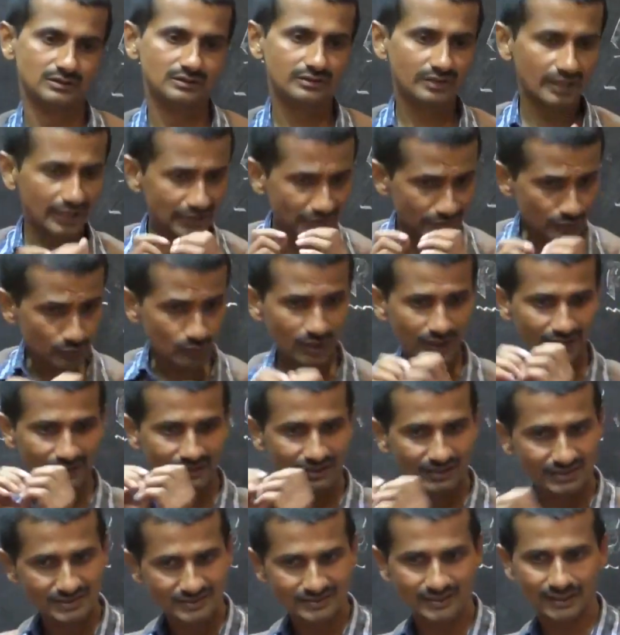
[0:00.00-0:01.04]
try to
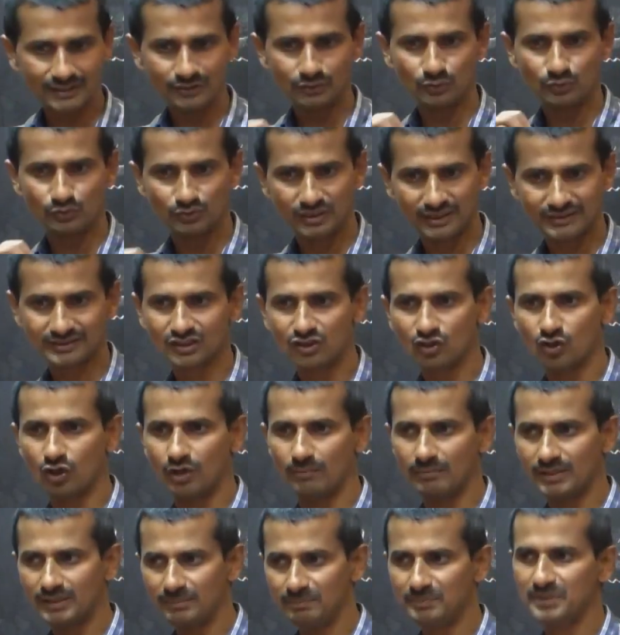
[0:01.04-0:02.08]
understand to that the
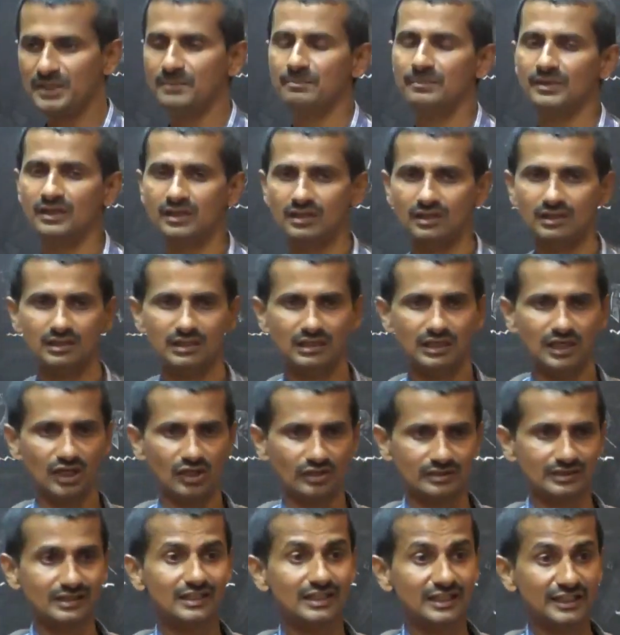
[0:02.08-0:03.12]
common people
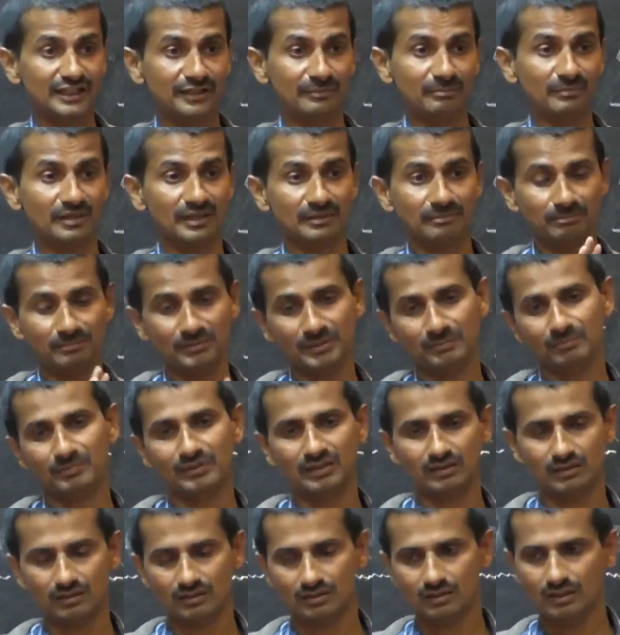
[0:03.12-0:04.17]
or the layman
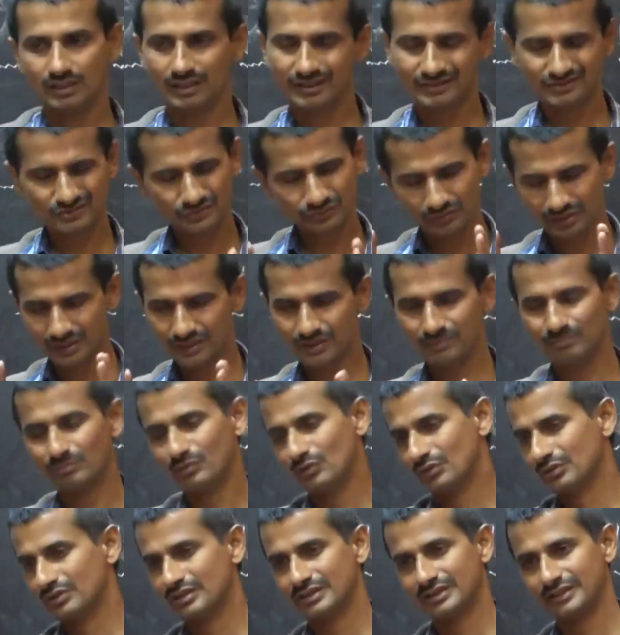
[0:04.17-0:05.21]
people. It's very
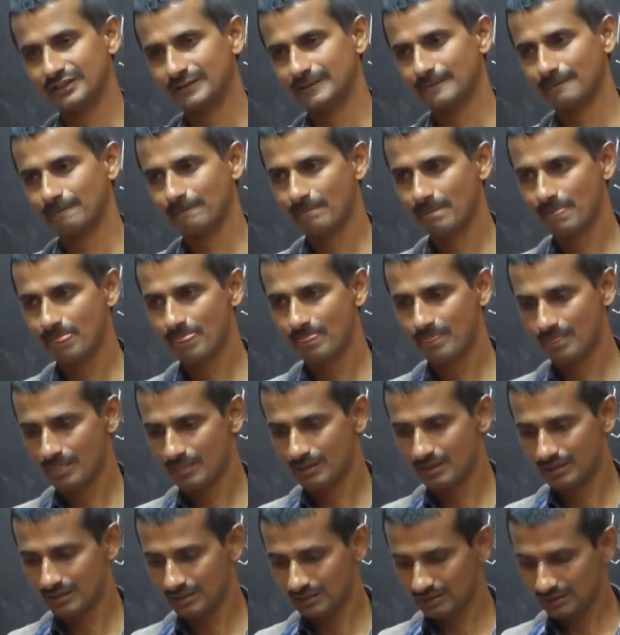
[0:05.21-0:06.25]
important here.
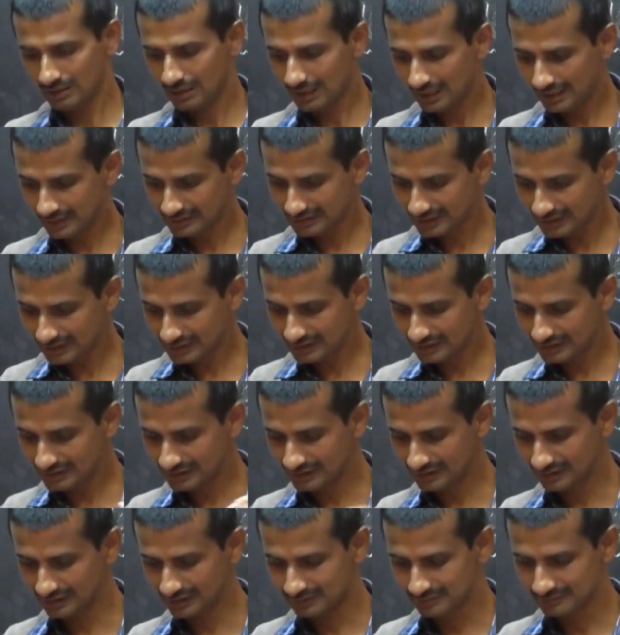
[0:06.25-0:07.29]
And then
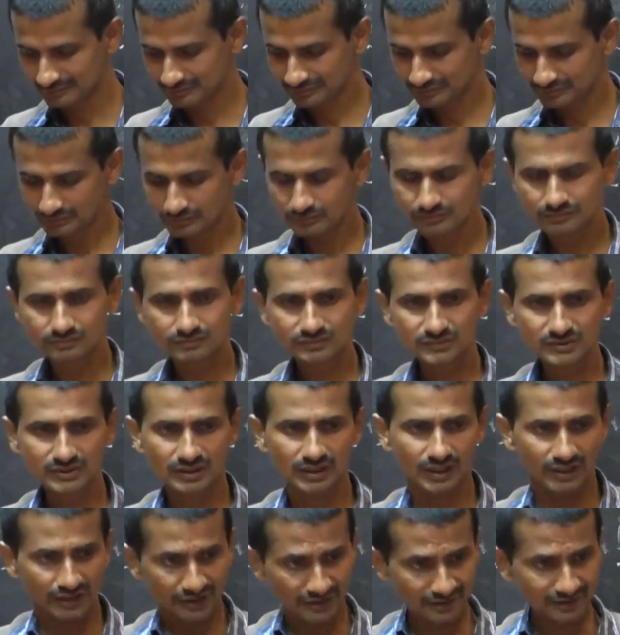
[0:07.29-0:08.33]

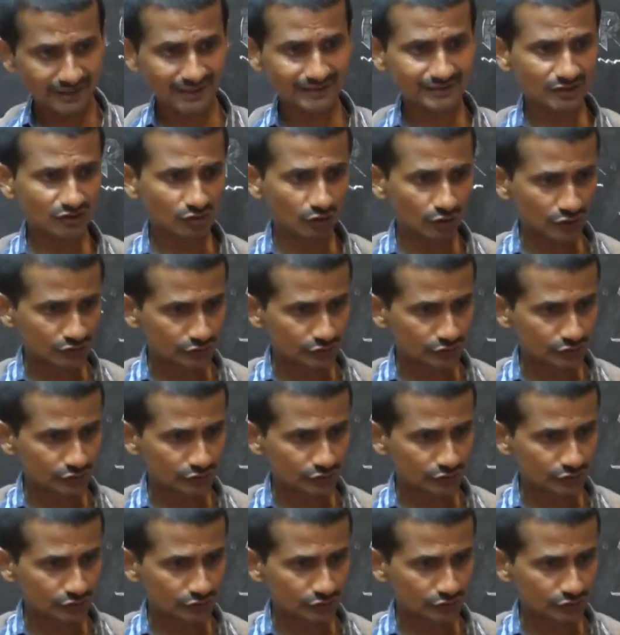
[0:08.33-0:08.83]
in the